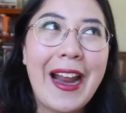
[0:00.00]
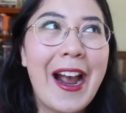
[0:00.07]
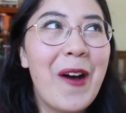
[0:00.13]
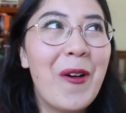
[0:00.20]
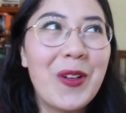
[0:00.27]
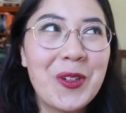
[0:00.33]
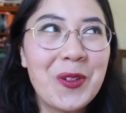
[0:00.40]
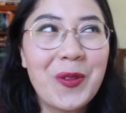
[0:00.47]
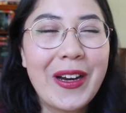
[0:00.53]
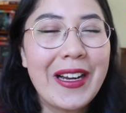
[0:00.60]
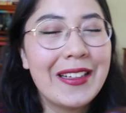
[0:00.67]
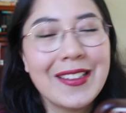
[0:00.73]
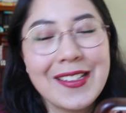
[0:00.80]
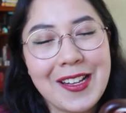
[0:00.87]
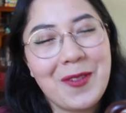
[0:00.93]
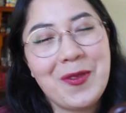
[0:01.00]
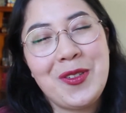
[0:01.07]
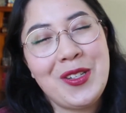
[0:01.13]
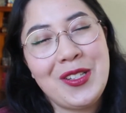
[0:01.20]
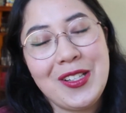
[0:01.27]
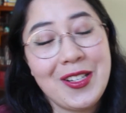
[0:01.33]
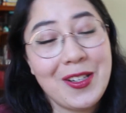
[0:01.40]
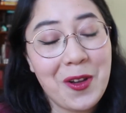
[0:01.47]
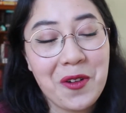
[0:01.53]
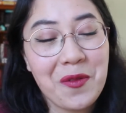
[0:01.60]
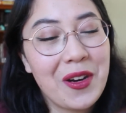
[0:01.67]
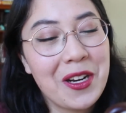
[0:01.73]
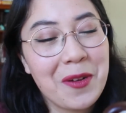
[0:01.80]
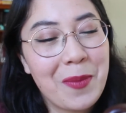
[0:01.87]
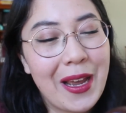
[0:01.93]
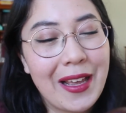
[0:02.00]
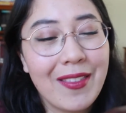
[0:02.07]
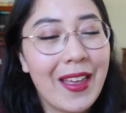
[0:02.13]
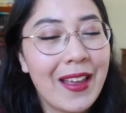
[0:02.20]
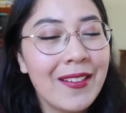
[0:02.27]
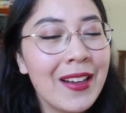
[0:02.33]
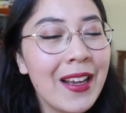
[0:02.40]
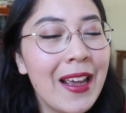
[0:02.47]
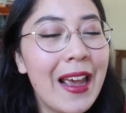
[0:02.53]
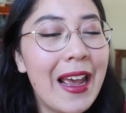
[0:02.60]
hour to read because I was just a slow reader back then.